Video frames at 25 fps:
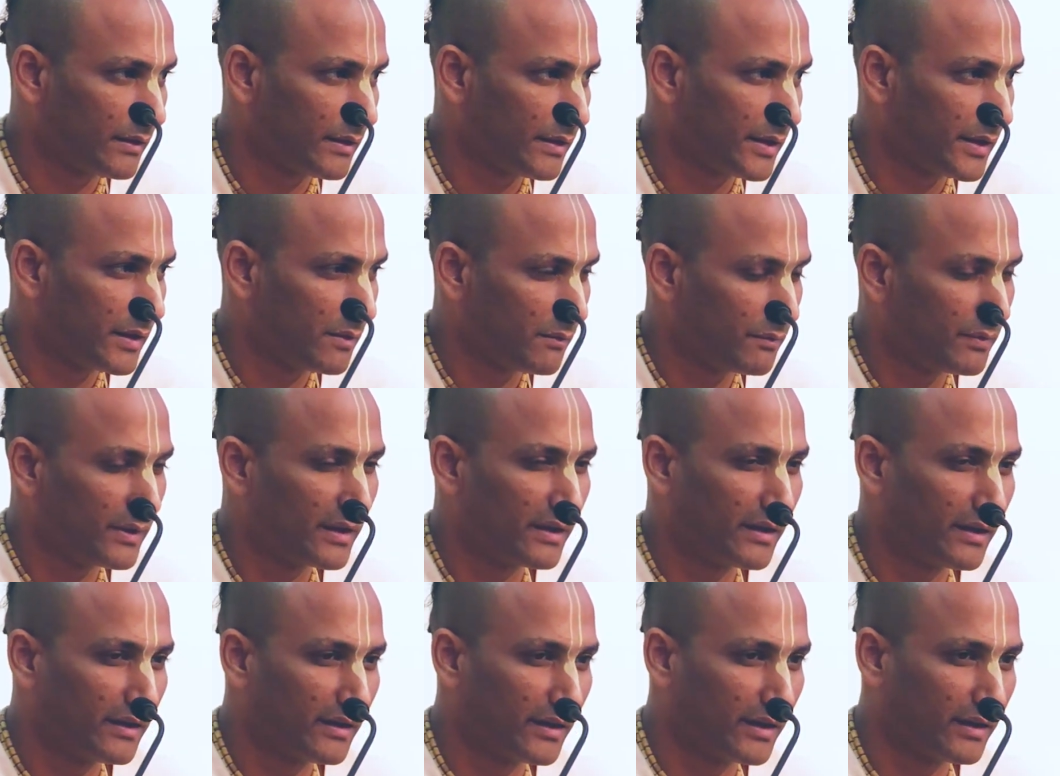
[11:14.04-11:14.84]

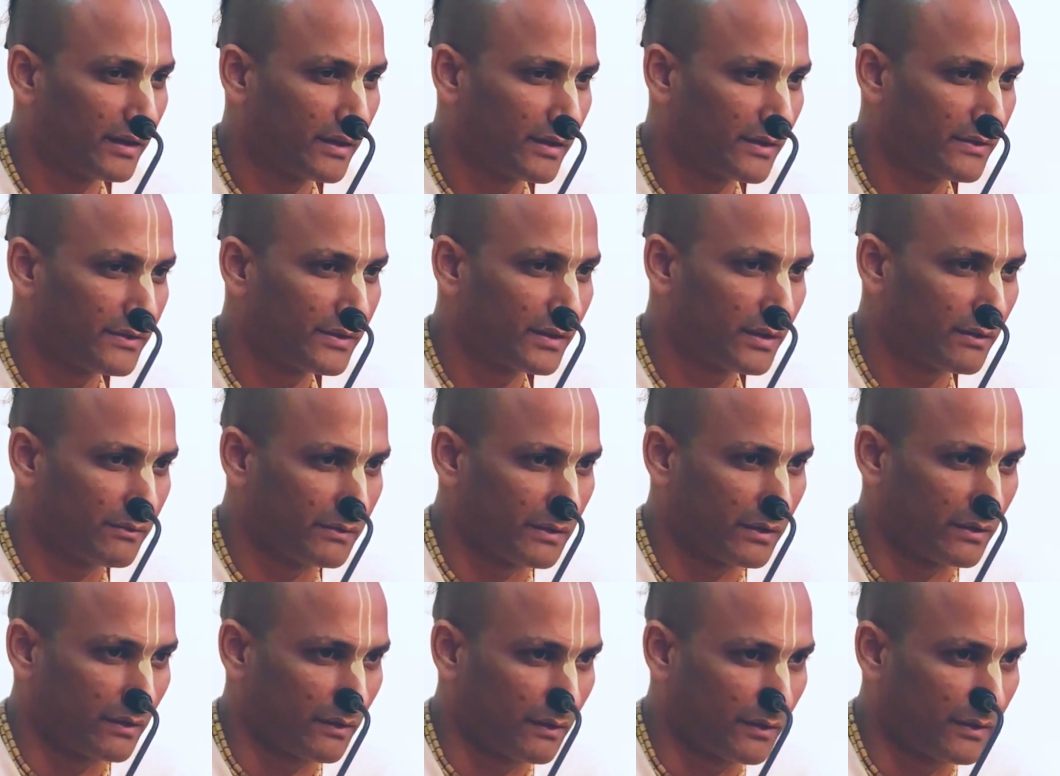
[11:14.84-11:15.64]
inferior energy of
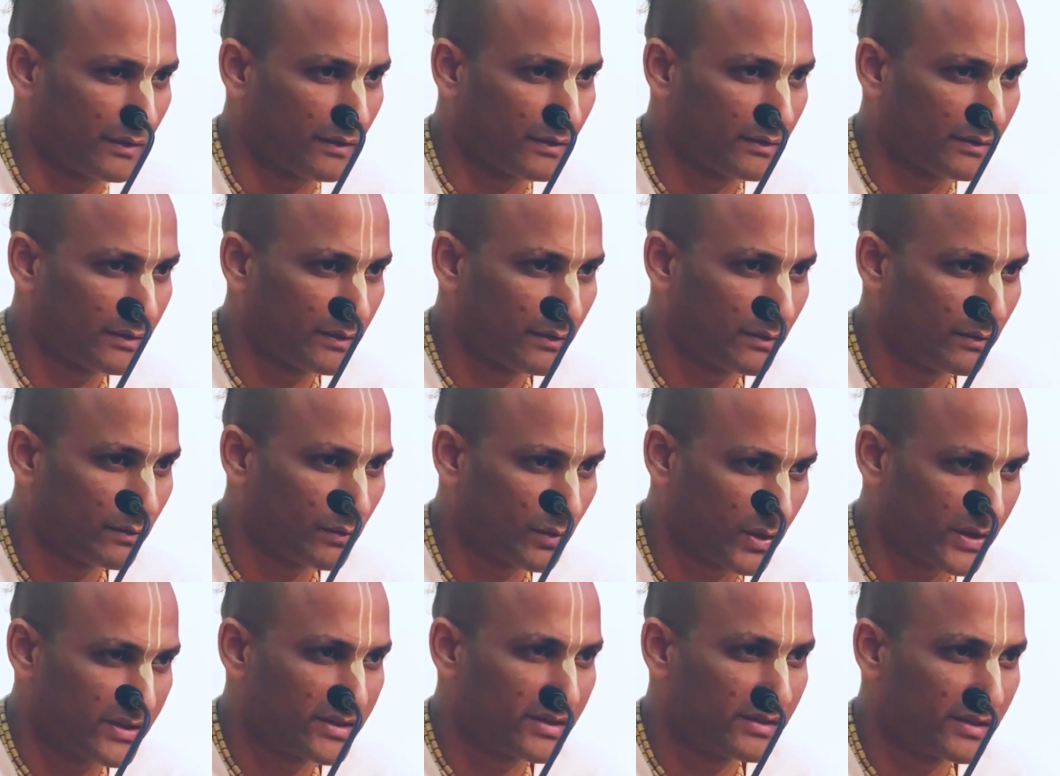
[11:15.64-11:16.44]
the Lord
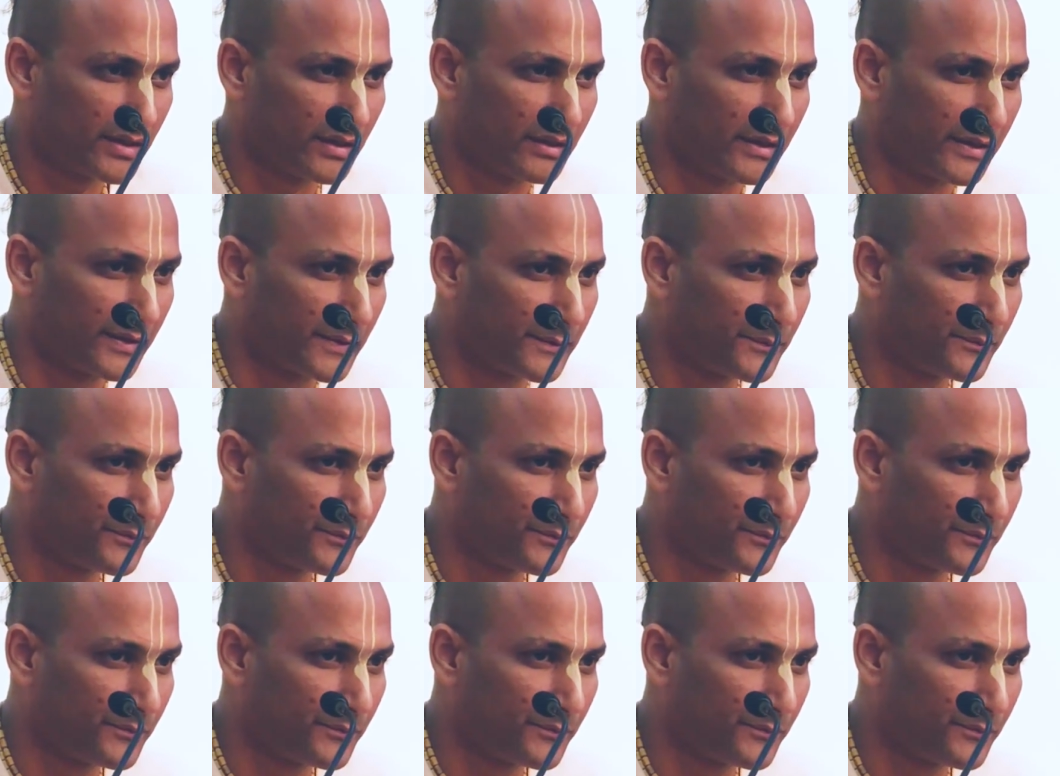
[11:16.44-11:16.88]
originally.